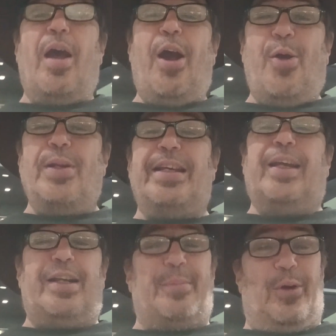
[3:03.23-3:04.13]
Only
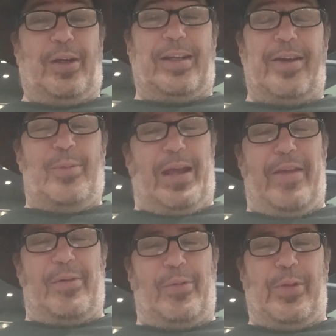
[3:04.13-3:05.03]
in America we
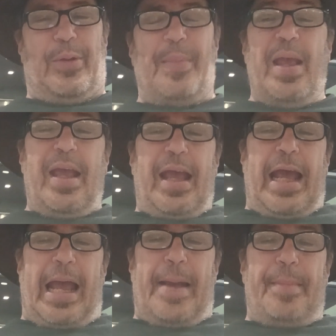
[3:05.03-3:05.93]
have it with you.
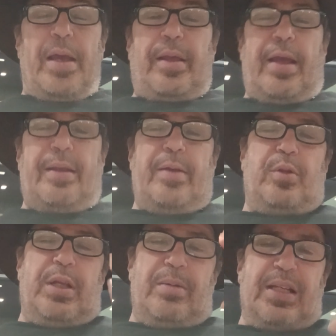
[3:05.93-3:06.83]

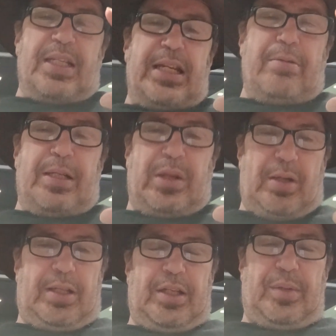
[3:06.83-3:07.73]
There is a serious
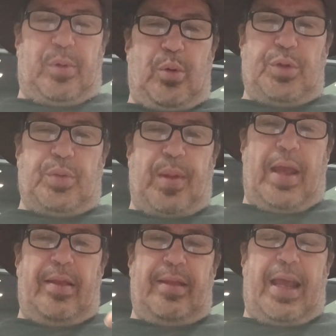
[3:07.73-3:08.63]
side to this, of course,
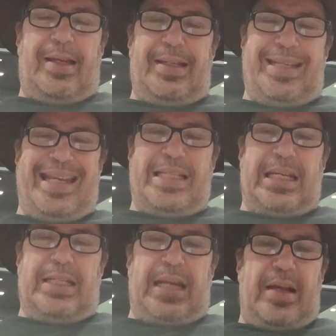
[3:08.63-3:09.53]
that yes,
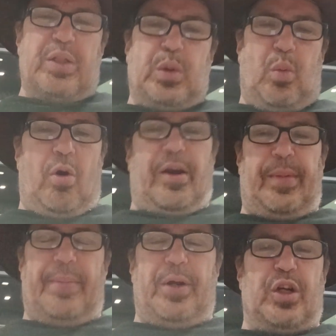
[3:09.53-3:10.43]
it does worry
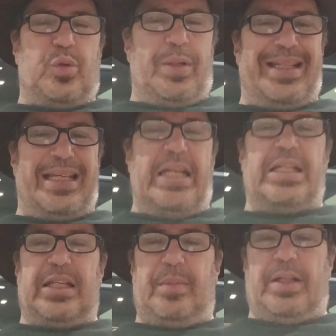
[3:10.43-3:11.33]
me, because we see
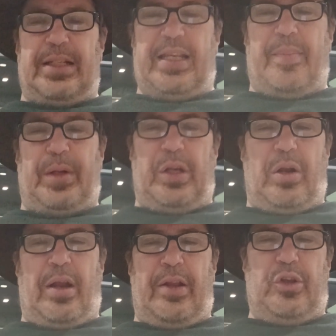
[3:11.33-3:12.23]
similar things happening
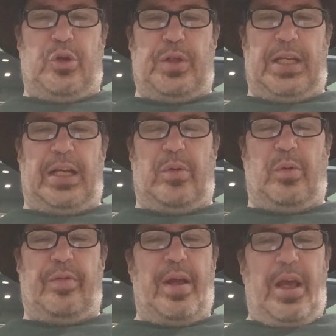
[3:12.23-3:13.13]
in New Zealand
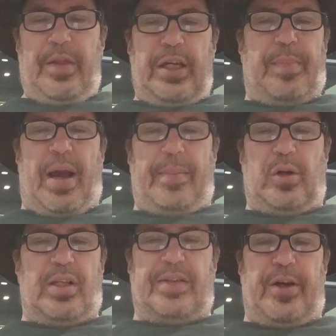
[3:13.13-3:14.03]
with the Department of
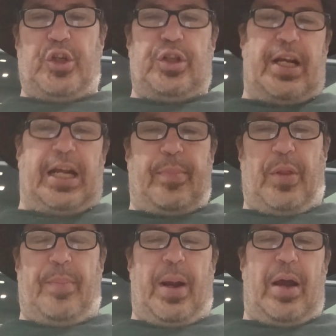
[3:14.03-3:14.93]
Conservation taking upon
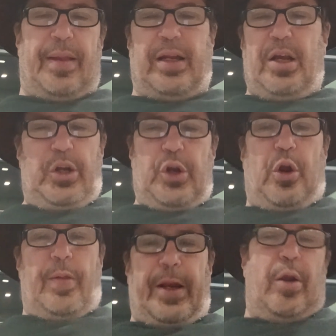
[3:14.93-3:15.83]
their power that they
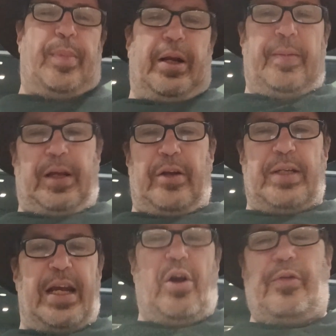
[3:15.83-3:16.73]
know better, and they go
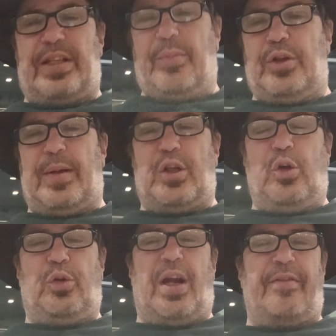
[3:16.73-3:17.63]
take over to somebody who's actually
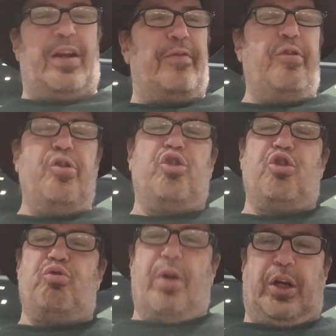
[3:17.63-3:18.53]
looked after, had a very
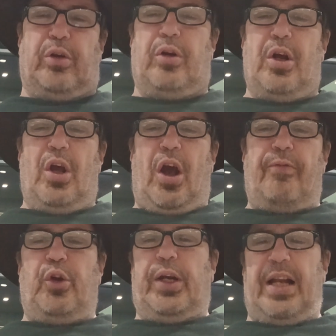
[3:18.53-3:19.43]
good record
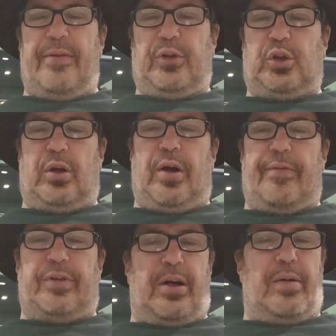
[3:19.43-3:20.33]
of looking after
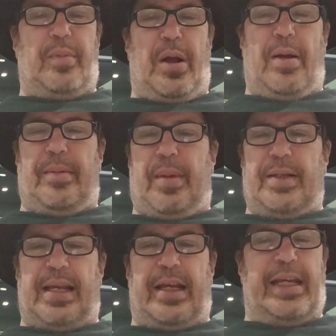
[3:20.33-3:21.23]

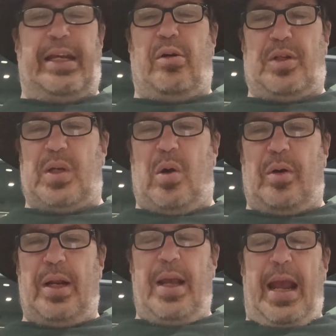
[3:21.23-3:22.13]
say a key or so
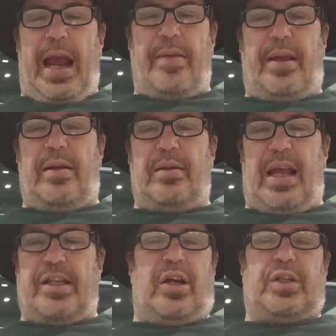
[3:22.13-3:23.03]
on, and then
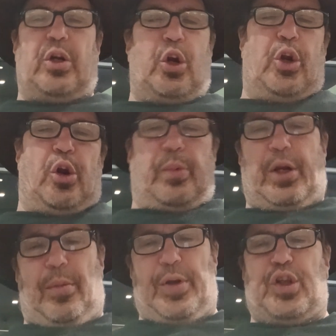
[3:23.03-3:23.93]
they say no, we
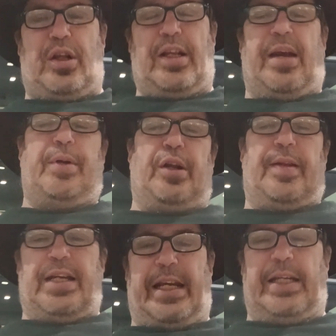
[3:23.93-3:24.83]
know best, and they come in and they
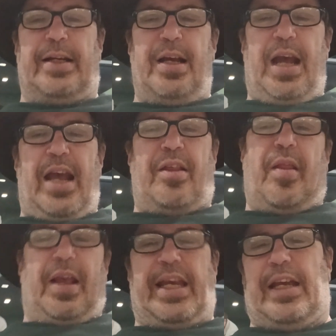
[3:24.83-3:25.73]
take it, and then
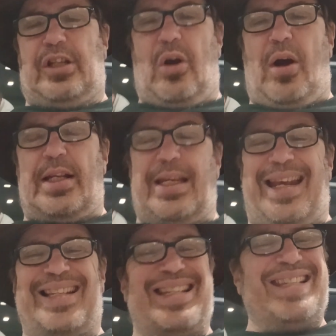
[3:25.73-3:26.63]
that key dies. And
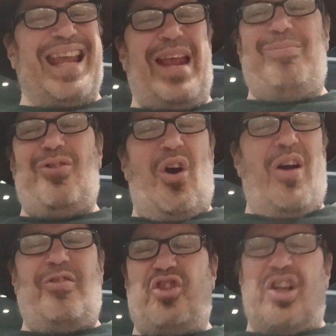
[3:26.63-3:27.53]
it's the same
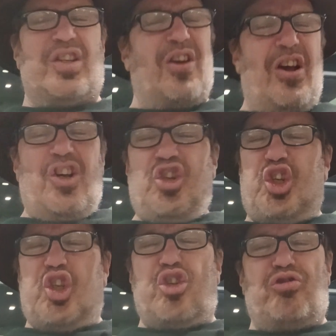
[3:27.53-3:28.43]
kind of just
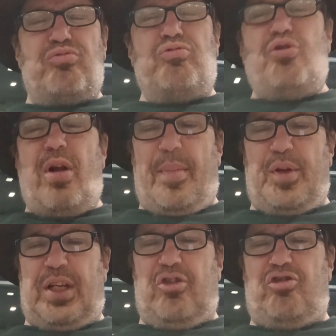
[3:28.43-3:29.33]
screwed up
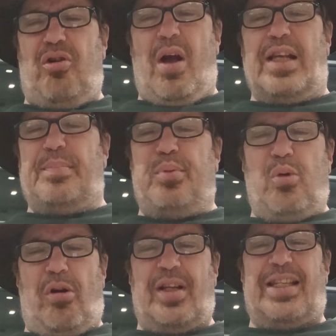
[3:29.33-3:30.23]
centralised
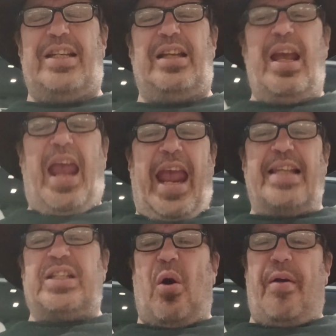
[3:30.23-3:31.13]
bureaucracy,
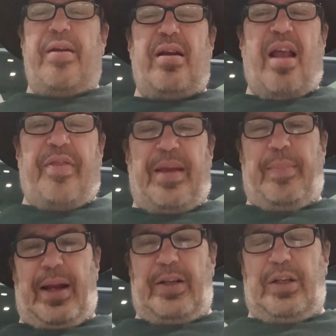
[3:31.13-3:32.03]
has got nothing
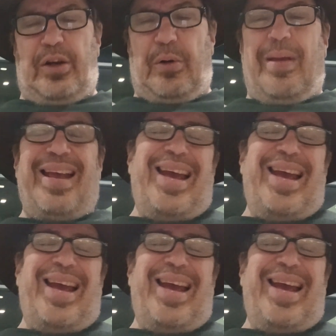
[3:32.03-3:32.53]
better to do.